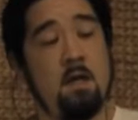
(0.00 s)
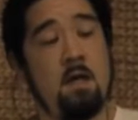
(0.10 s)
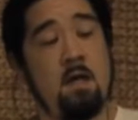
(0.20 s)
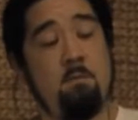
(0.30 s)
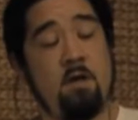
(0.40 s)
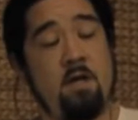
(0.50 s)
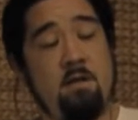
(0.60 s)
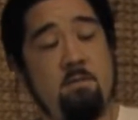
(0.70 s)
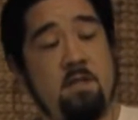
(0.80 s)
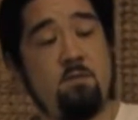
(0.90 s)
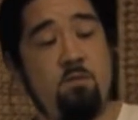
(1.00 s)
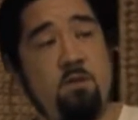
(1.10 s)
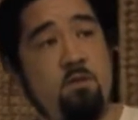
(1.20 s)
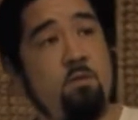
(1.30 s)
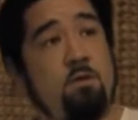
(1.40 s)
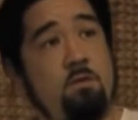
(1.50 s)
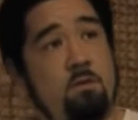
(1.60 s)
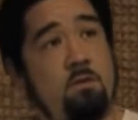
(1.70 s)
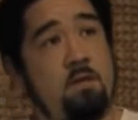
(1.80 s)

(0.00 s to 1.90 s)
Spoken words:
My name is Winu Wu.